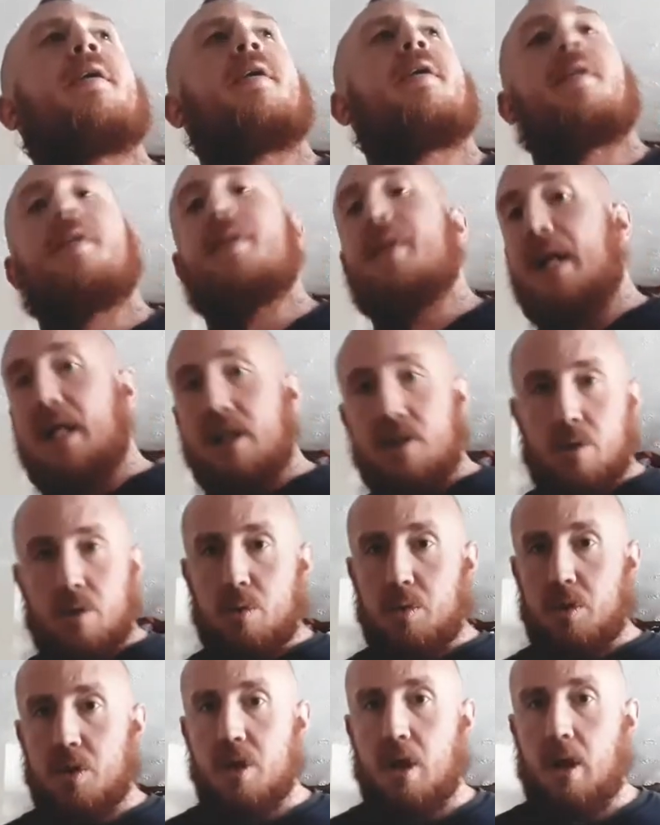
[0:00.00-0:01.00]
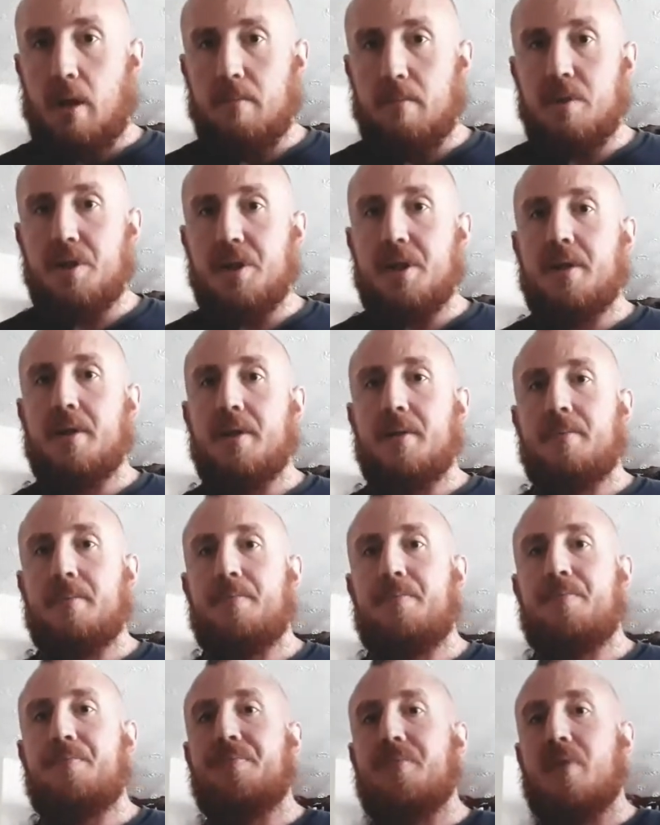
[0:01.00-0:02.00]
that's all stopped.
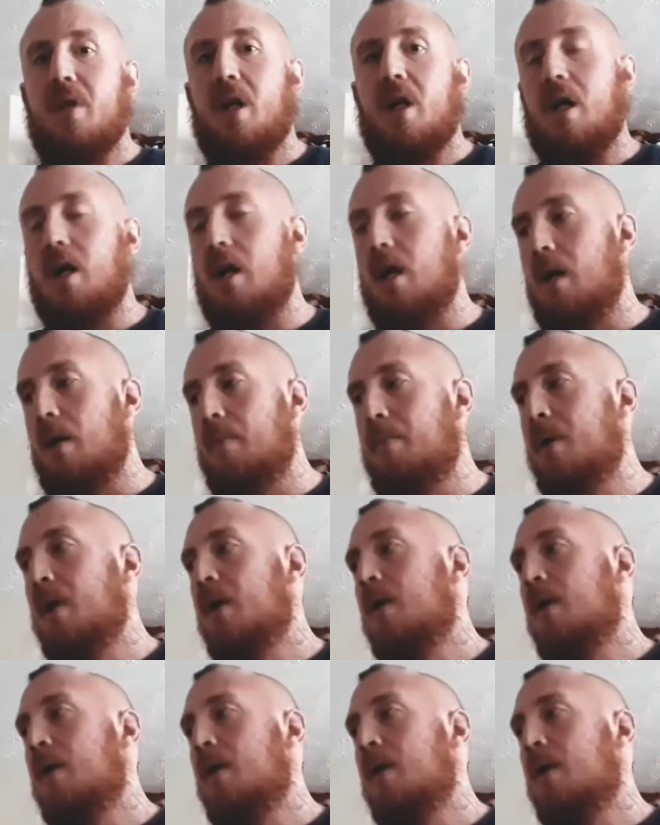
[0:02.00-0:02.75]
Um,